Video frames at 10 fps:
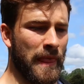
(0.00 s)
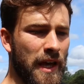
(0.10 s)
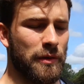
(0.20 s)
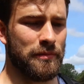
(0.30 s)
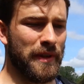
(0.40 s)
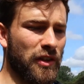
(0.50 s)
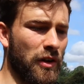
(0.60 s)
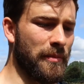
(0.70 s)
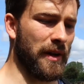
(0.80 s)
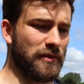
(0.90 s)
it wouldn't be the
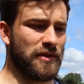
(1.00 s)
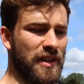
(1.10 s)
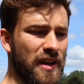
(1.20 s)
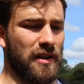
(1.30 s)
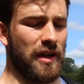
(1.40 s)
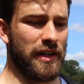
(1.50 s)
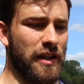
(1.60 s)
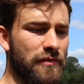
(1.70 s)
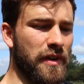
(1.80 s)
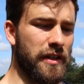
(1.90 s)
compounds, because I
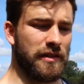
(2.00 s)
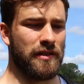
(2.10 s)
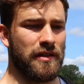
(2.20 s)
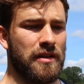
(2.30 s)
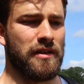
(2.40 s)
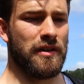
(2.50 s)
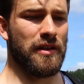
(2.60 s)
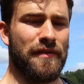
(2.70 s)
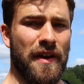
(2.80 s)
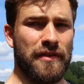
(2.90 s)
didn't really
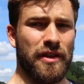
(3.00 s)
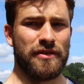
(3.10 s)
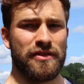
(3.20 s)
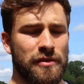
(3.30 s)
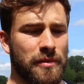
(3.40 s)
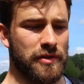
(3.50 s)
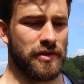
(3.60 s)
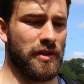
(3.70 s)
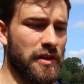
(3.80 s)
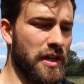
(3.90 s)
favour those too much.
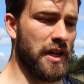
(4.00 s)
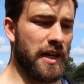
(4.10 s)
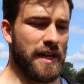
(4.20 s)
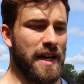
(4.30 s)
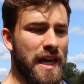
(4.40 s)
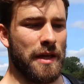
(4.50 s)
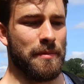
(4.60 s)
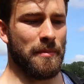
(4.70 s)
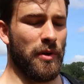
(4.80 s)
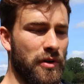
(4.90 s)
It'd be
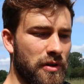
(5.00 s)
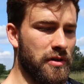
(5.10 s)
more